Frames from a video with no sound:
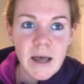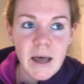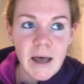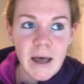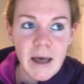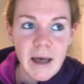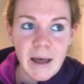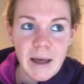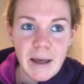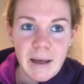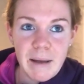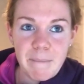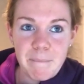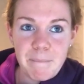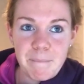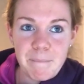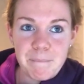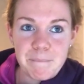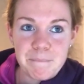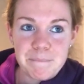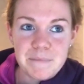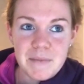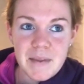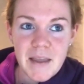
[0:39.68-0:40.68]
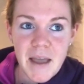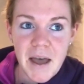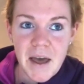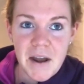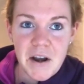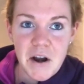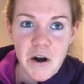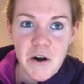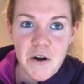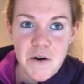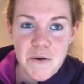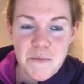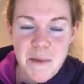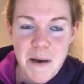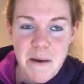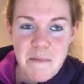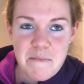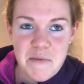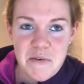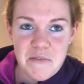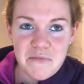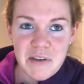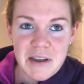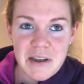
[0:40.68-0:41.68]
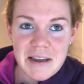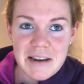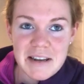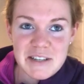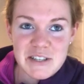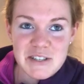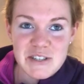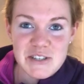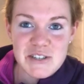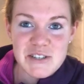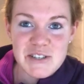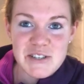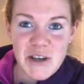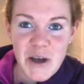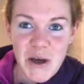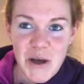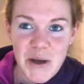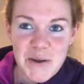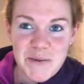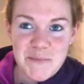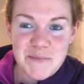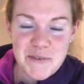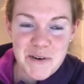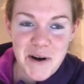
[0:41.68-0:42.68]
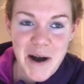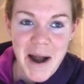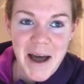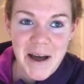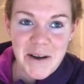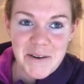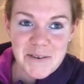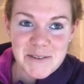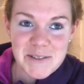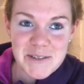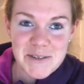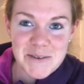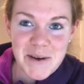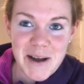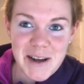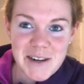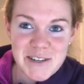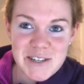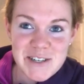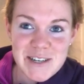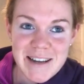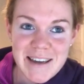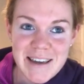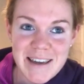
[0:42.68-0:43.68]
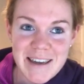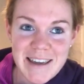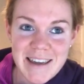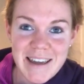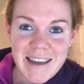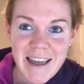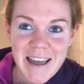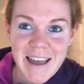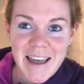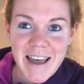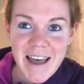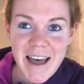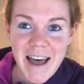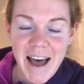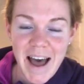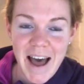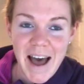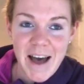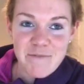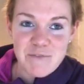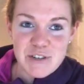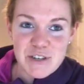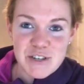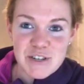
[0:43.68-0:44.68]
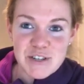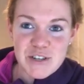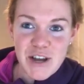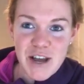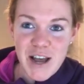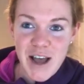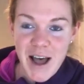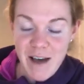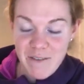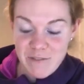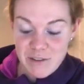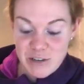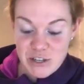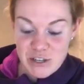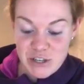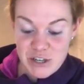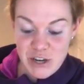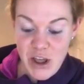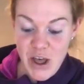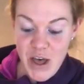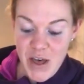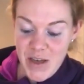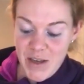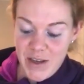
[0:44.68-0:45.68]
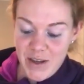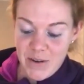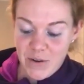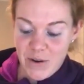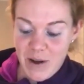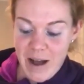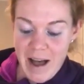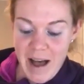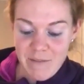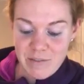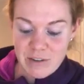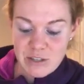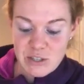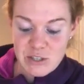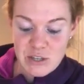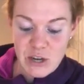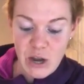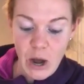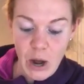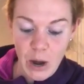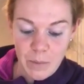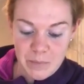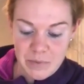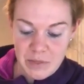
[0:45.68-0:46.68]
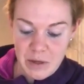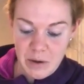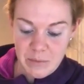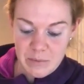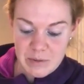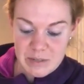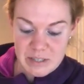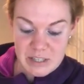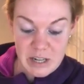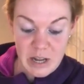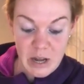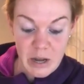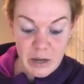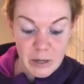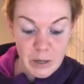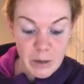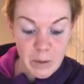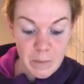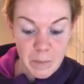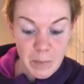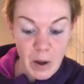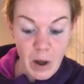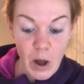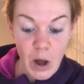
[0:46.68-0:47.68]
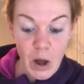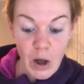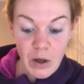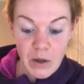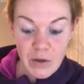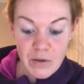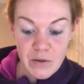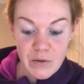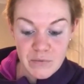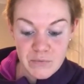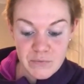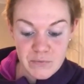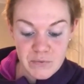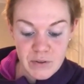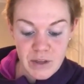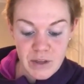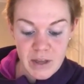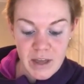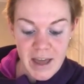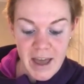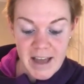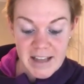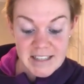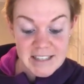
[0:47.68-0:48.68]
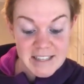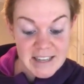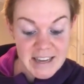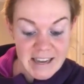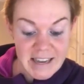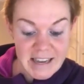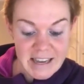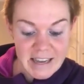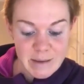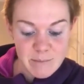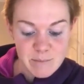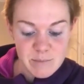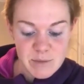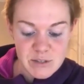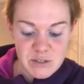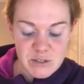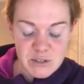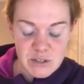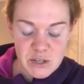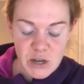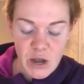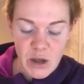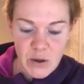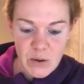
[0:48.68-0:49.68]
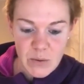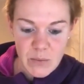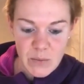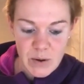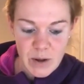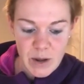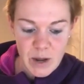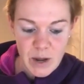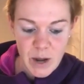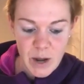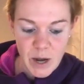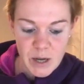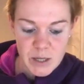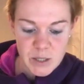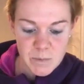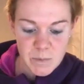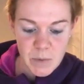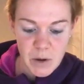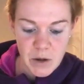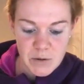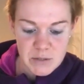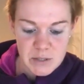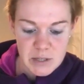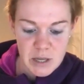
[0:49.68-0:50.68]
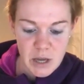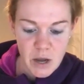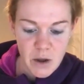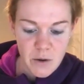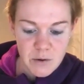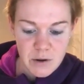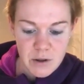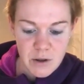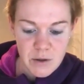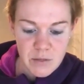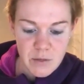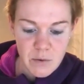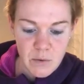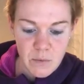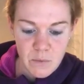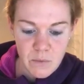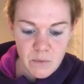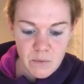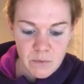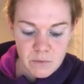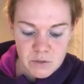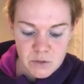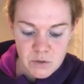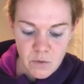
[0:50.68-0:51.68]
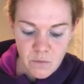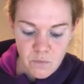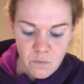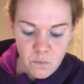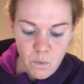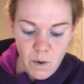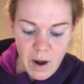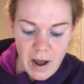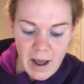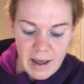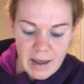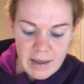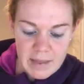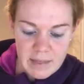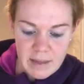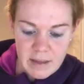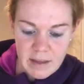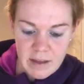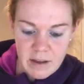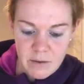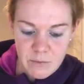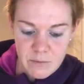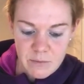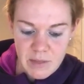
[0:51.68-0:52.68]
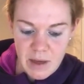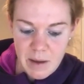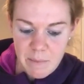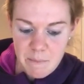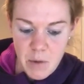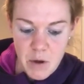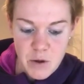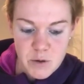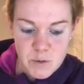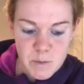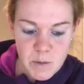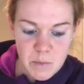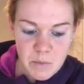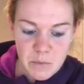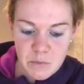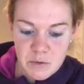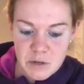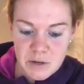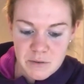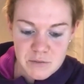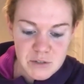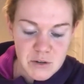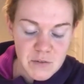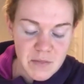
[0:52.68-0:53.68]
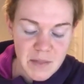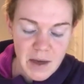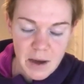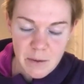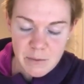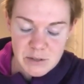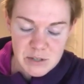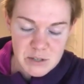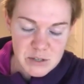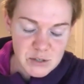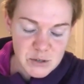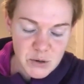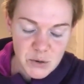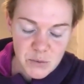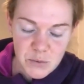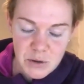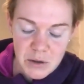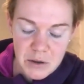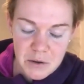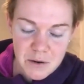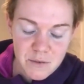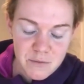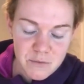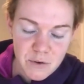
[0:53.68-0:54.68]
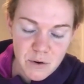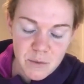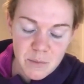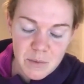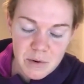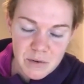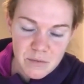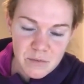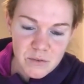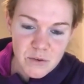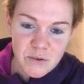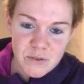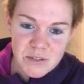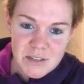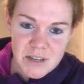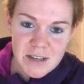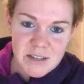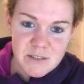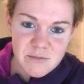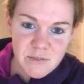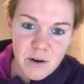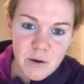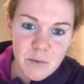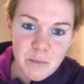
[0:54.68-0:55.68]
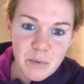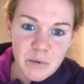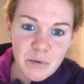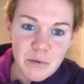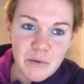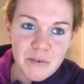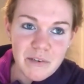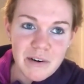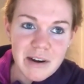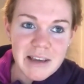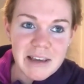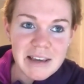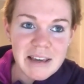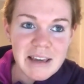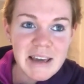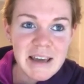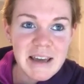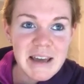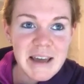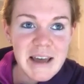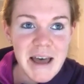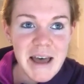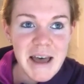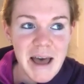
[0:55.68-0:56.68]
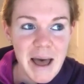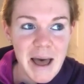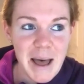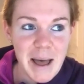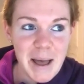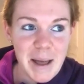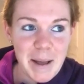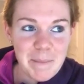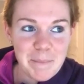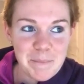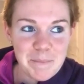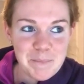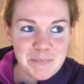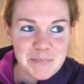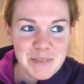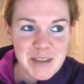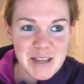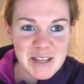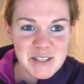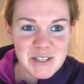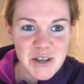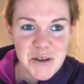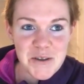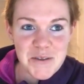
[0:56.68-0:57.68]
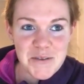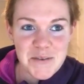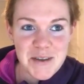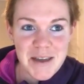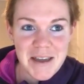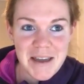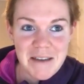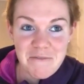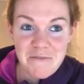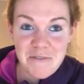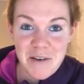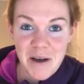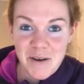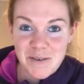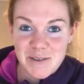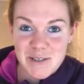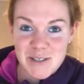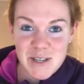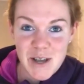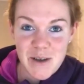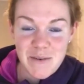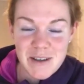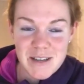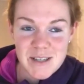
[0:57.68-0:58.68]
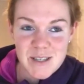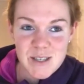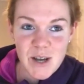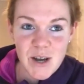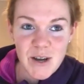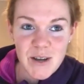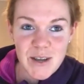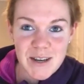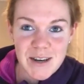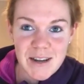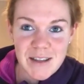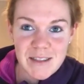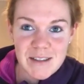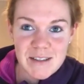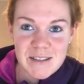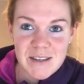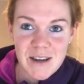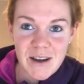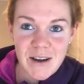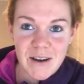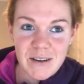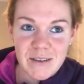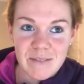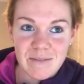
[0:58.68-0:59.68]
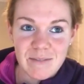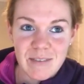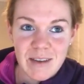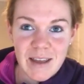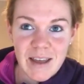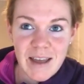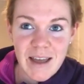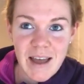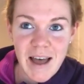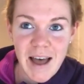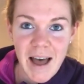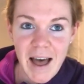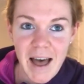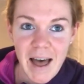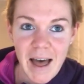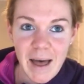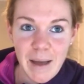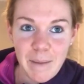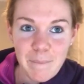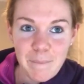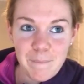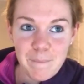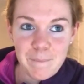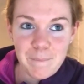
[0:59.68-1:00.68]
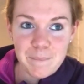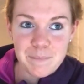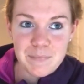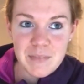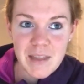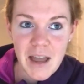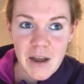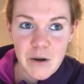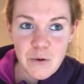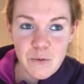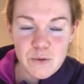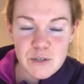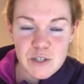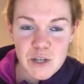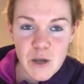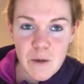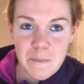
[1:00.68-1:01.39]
and I remember feeling so proud to actually have a shirt or have a top that was like part of a team. And so I suppose the only other sort of way that most people would have done that was a school uniform. And of course, that's very boring. And so it felt so exciting at the time. And also